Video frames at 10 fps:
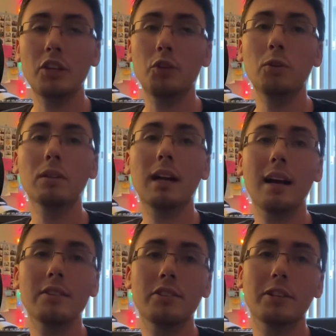
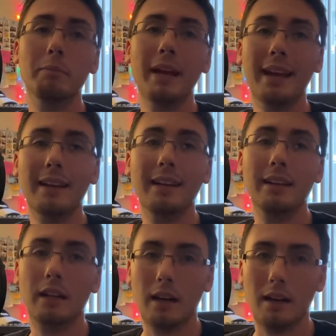Utilize your
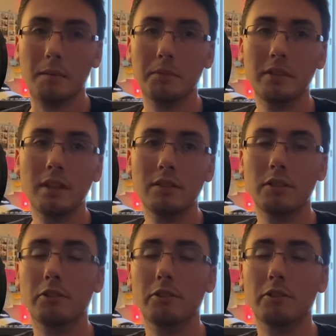panning knobs